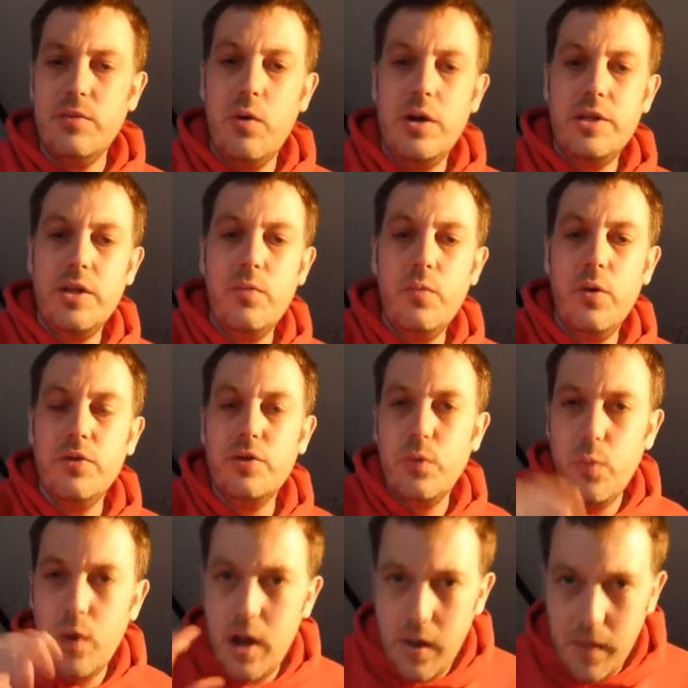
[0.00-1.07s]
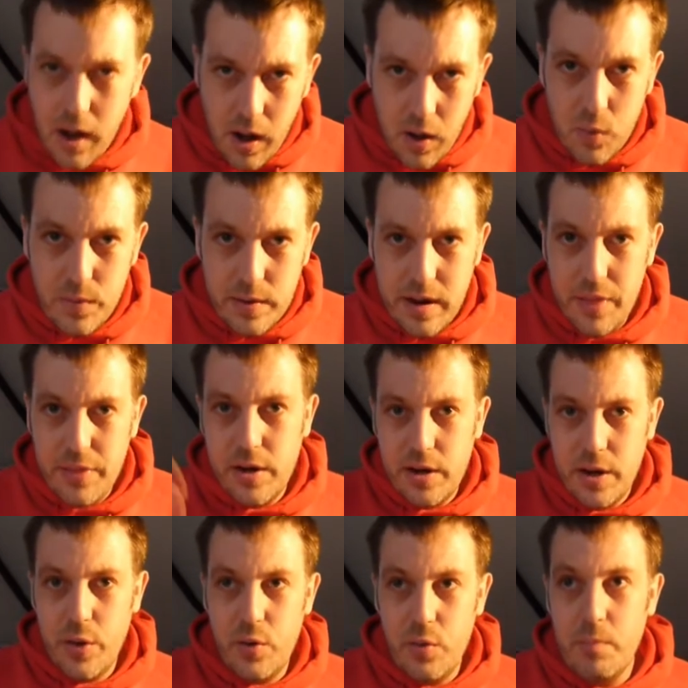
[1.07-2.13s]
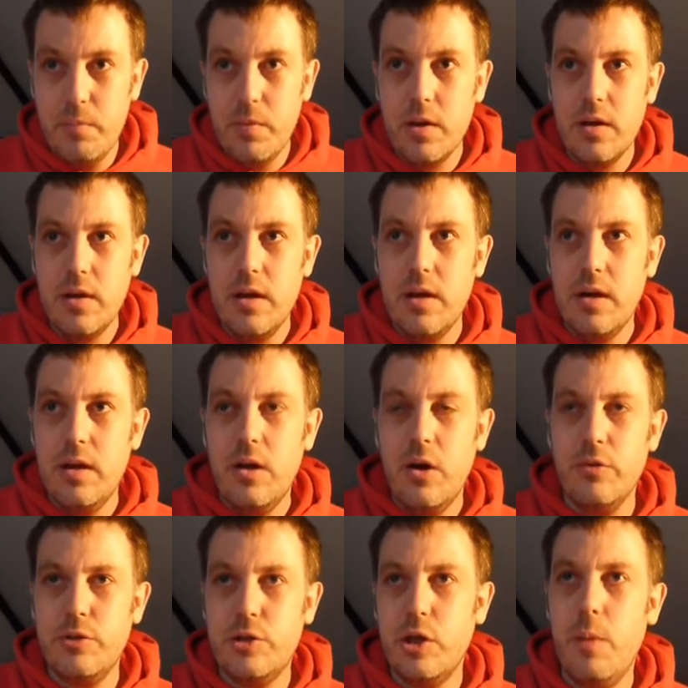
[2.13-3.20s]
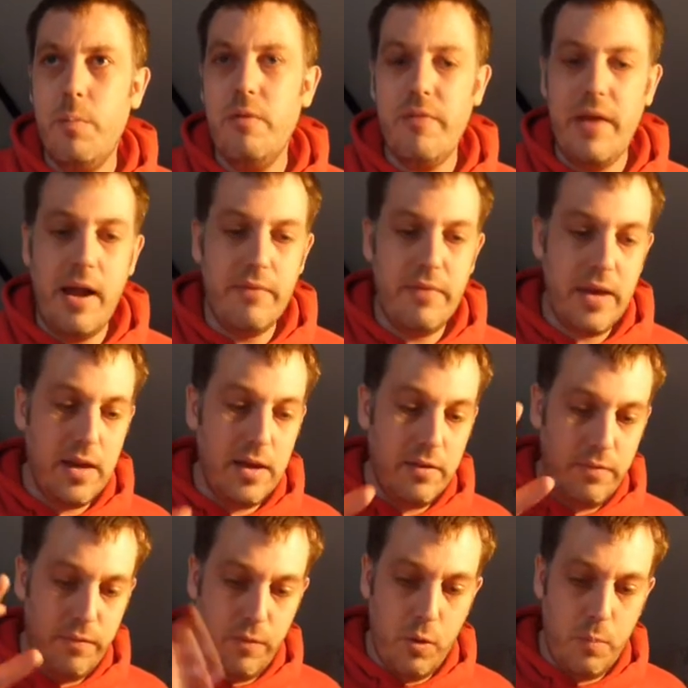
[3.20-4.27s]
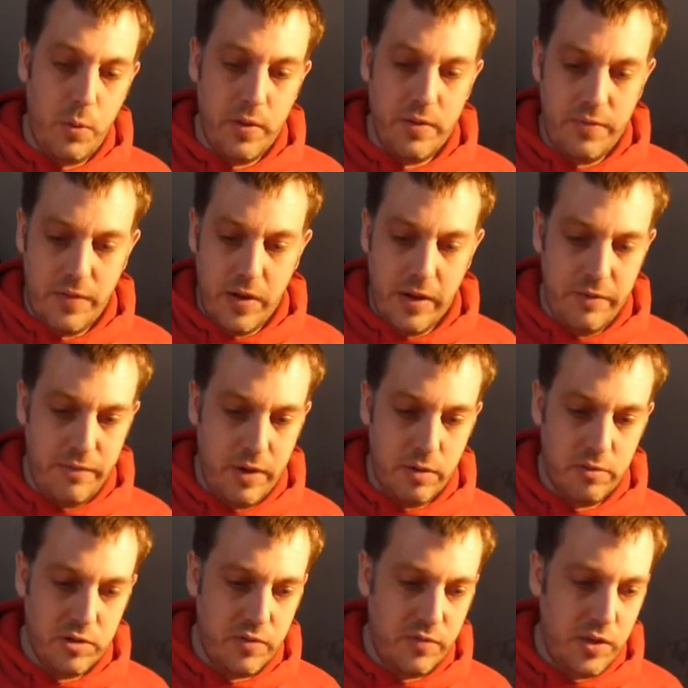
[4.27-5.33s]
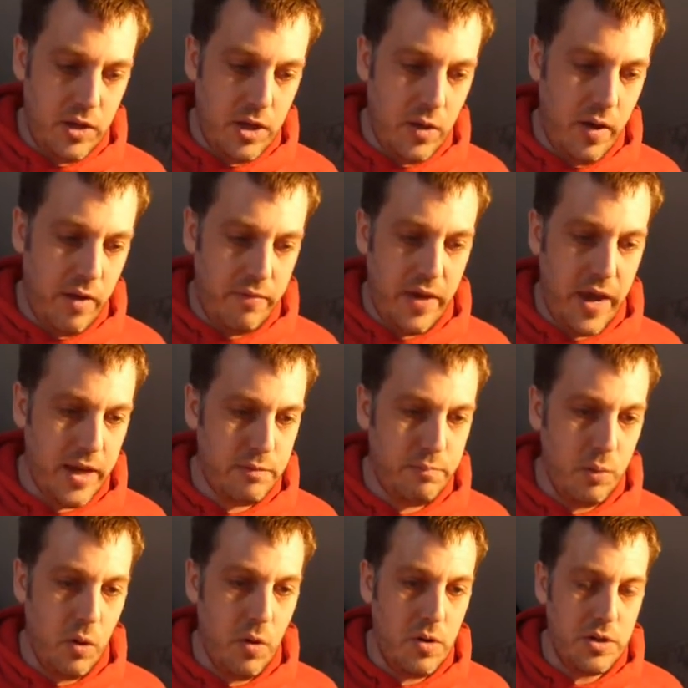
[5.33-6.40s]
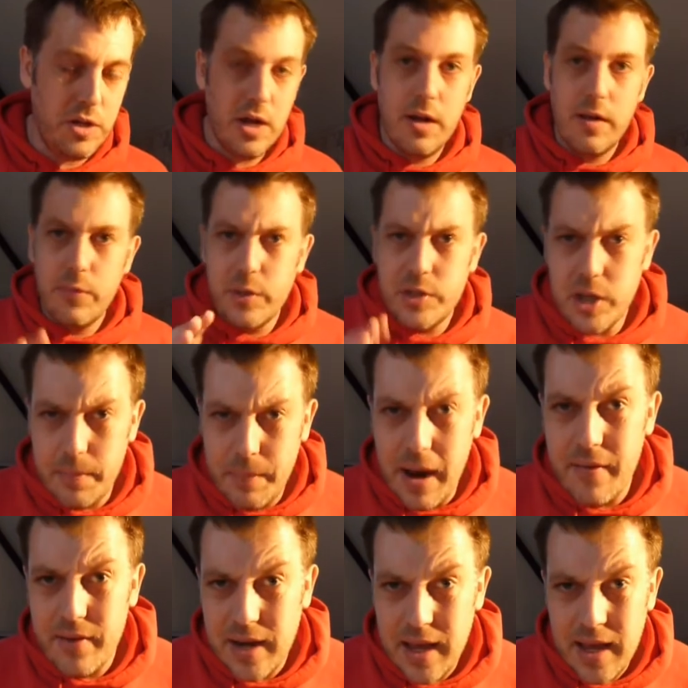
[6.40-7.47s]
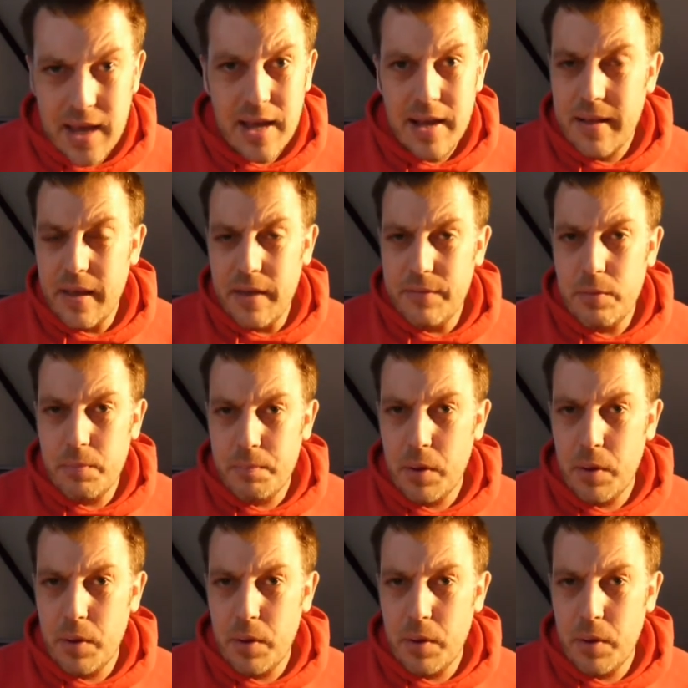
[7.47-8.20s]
don't want to wire a whole nother loom on top of having 4.5 volts for the UFX board, which apparently if you